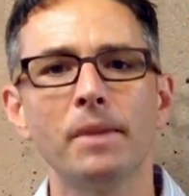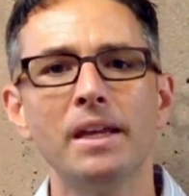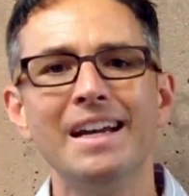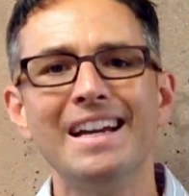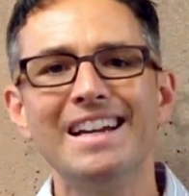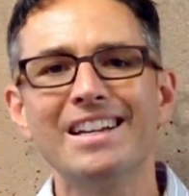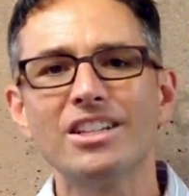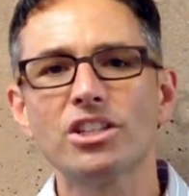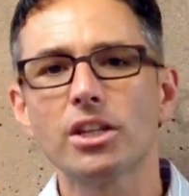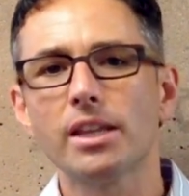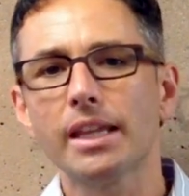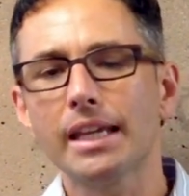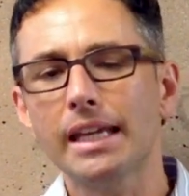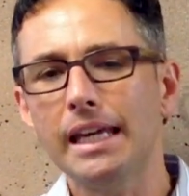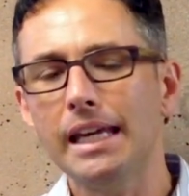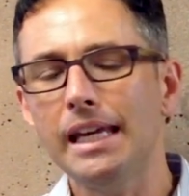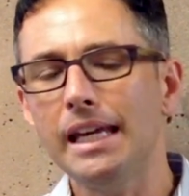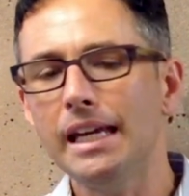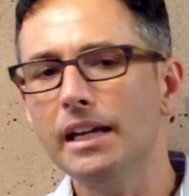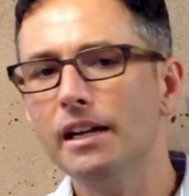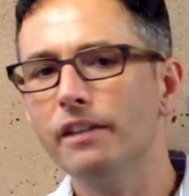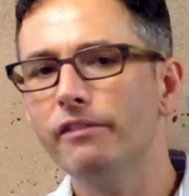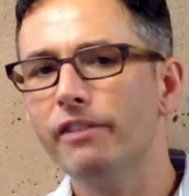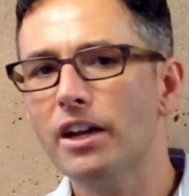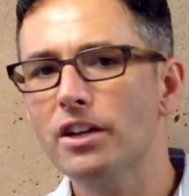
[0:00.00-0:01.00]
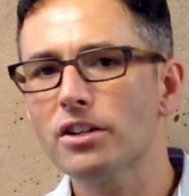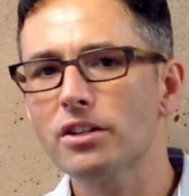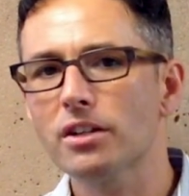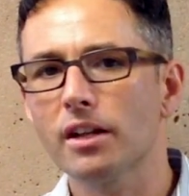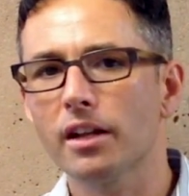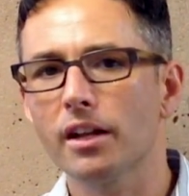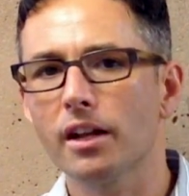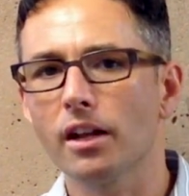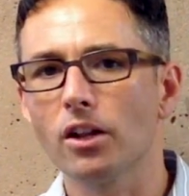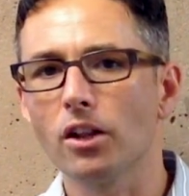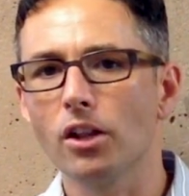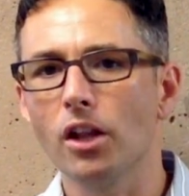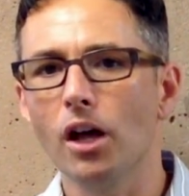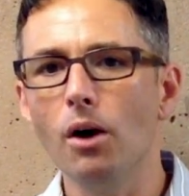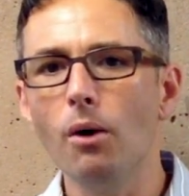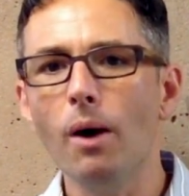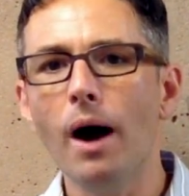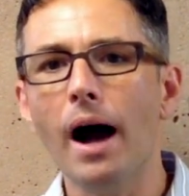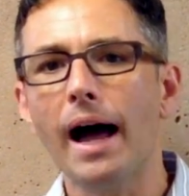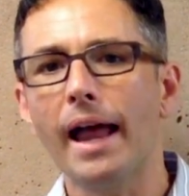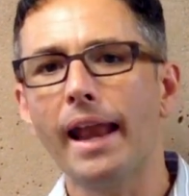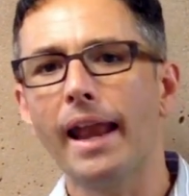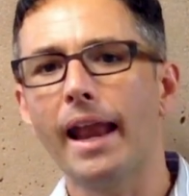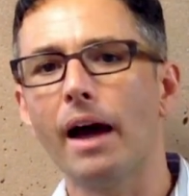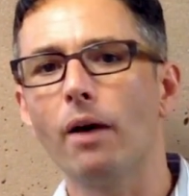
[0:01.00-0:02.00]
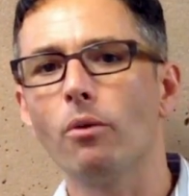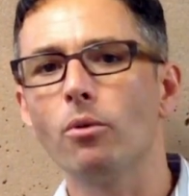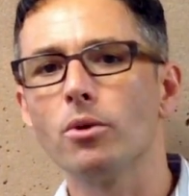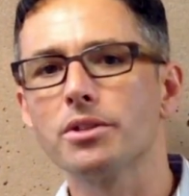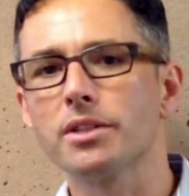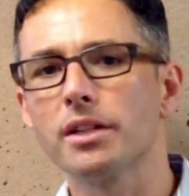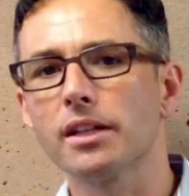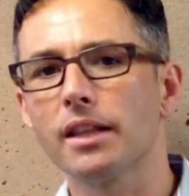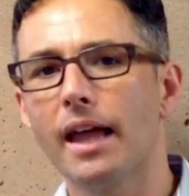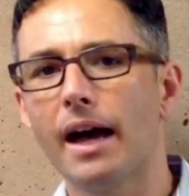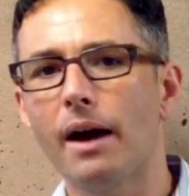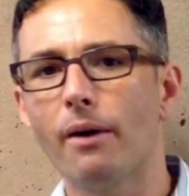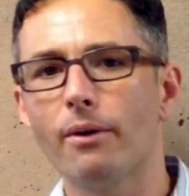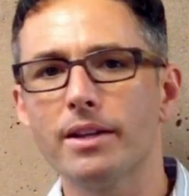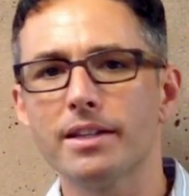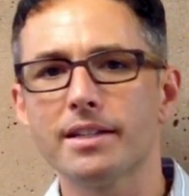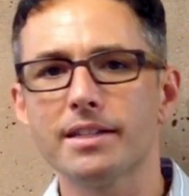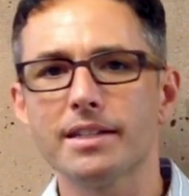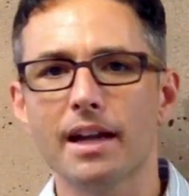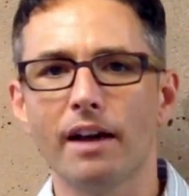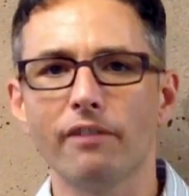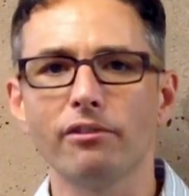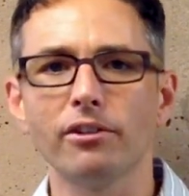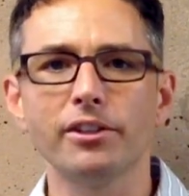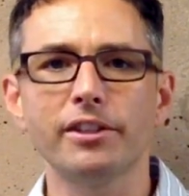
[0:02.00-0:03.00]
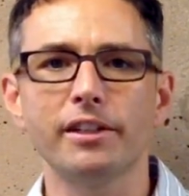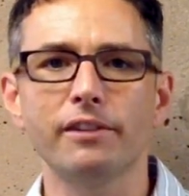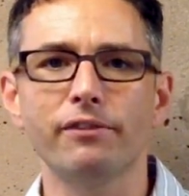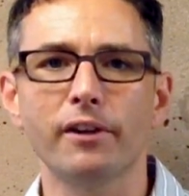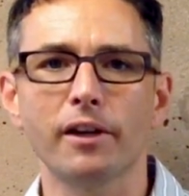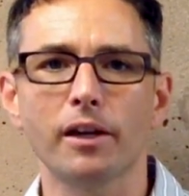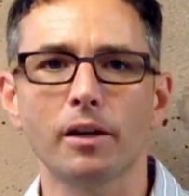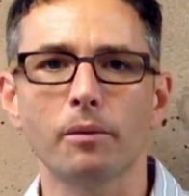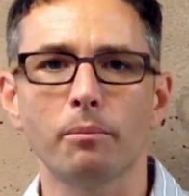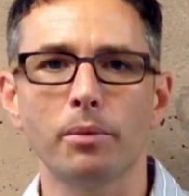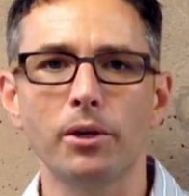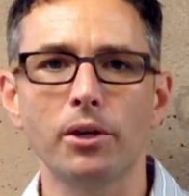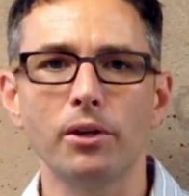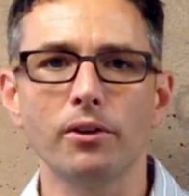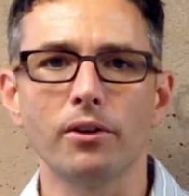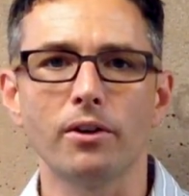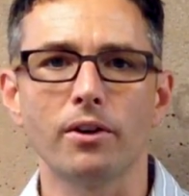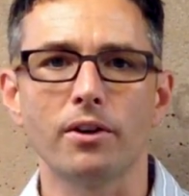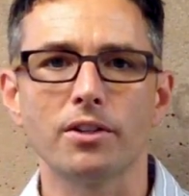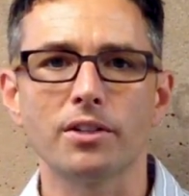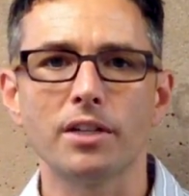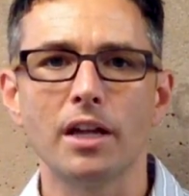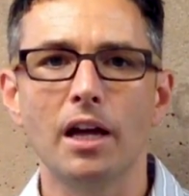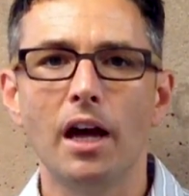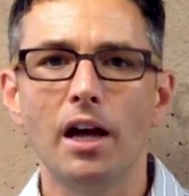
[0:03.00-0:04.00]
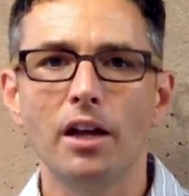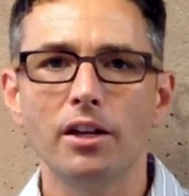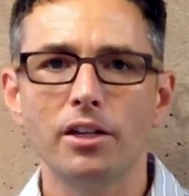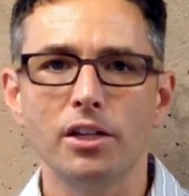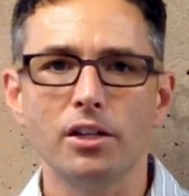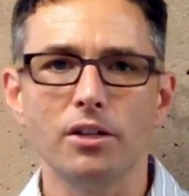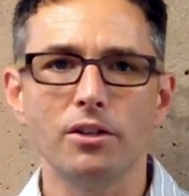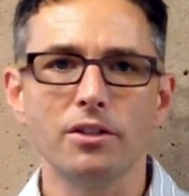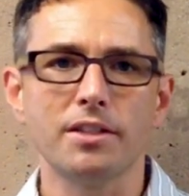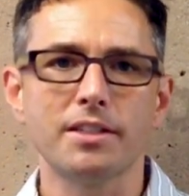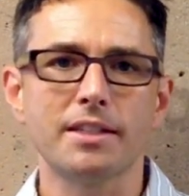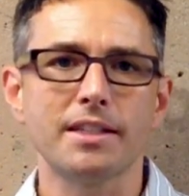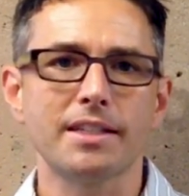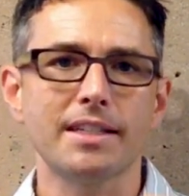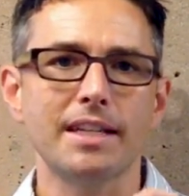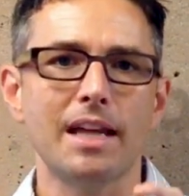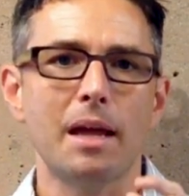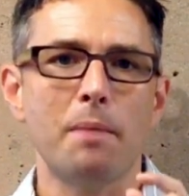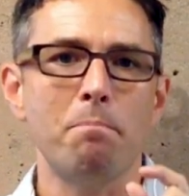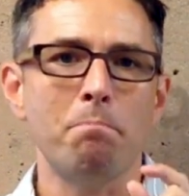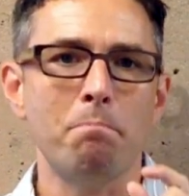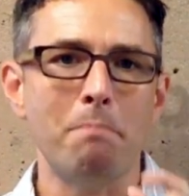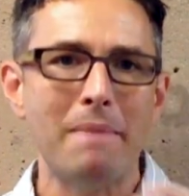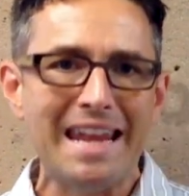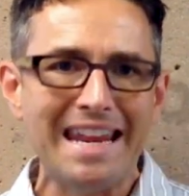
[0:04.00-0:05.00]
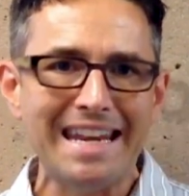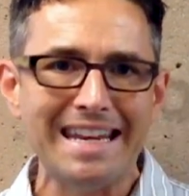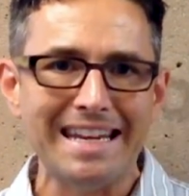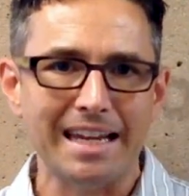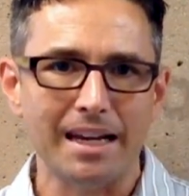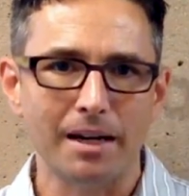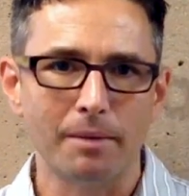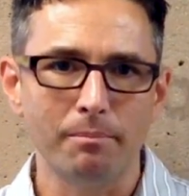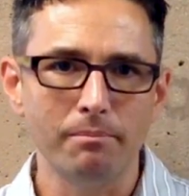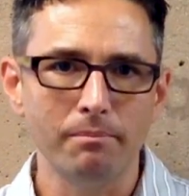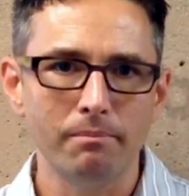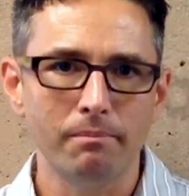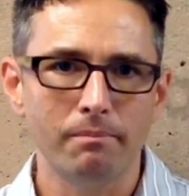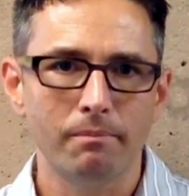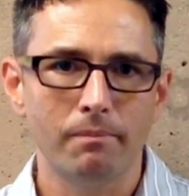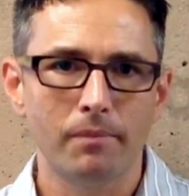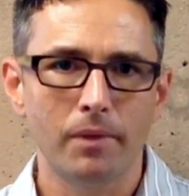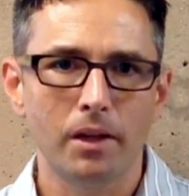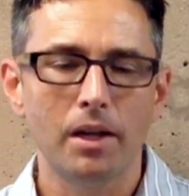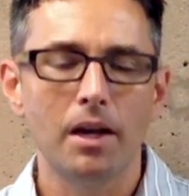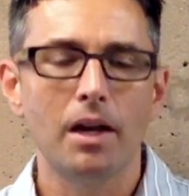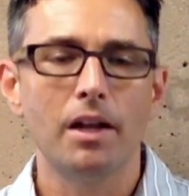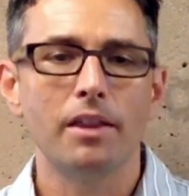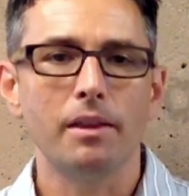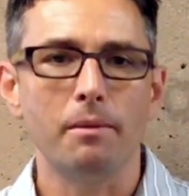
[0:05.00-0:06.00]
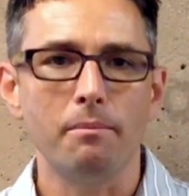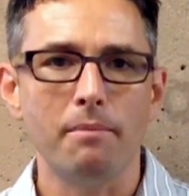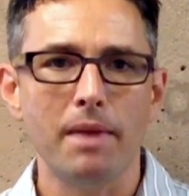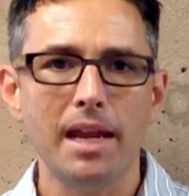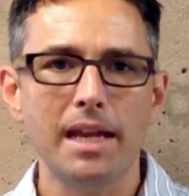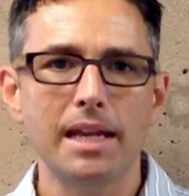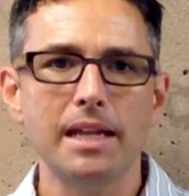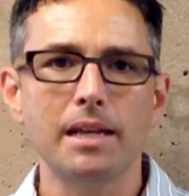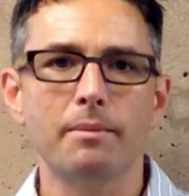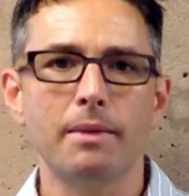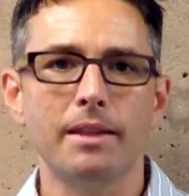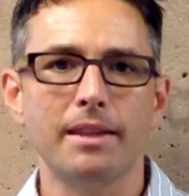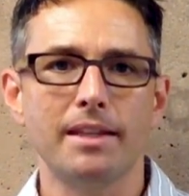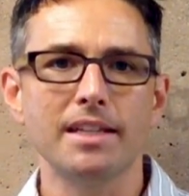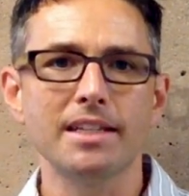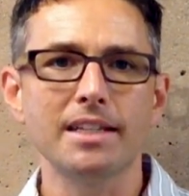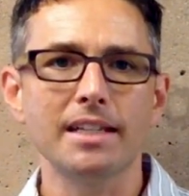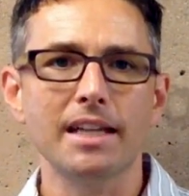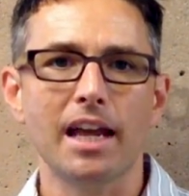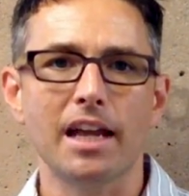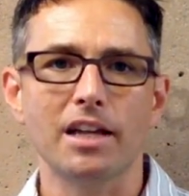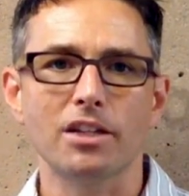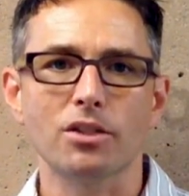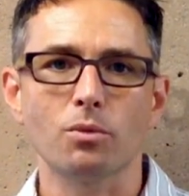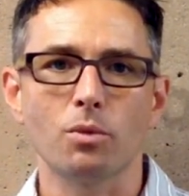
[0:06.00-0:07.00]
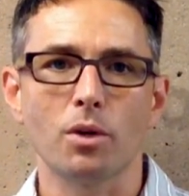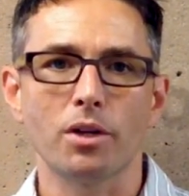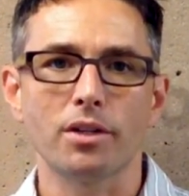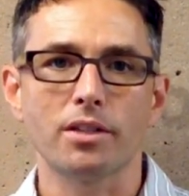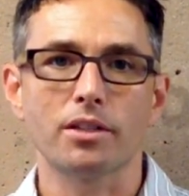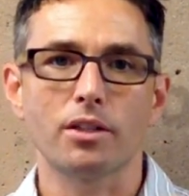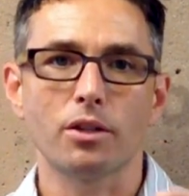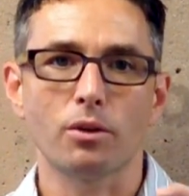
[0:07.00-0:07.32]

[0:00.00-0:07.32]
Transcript: So the key innovation in the Net was allowing several different computers to use the same medium. The medium in this case was the